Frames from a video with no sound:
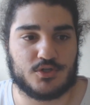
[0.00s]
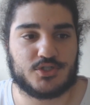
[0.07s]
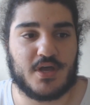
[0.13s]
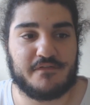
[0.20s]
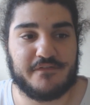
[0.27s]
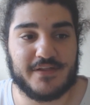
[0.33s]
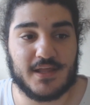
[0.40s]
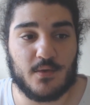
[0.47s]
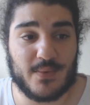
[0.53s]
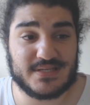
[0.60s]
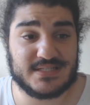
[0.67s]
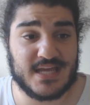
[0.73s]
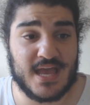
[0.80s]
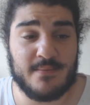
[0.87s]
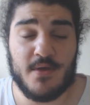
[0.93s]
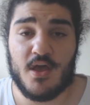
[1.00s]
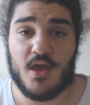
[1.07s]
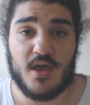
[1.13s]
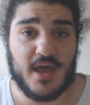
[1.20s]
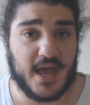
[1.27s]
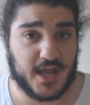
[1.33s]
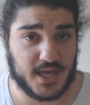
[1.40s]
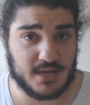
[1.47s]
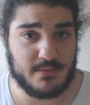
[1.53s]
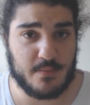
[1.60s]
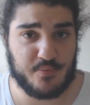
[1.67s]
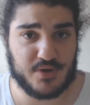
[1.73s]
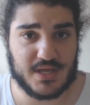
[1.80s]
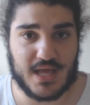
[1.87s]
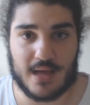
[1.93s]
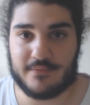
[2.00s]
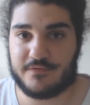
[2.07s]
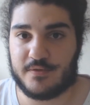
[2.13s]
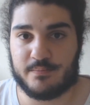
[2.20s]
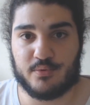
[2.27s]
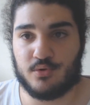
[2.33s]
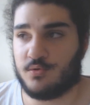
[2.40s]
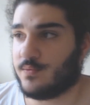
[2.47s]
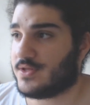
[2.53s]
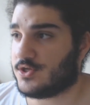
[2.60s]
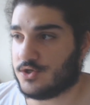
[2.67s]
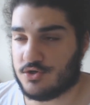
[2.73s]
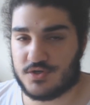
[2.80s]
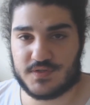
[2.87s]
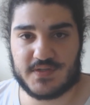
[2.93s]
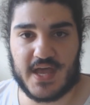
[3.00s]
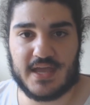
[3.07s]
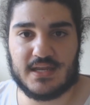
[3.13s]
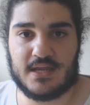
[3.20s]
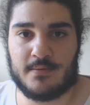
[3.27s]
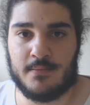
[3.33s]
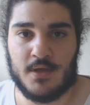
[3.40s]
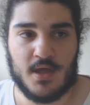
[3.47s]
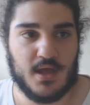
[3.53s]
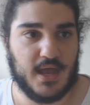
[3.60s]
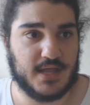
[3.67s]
So I feel like West Ham are going to be pretty comfortable with a new stadium.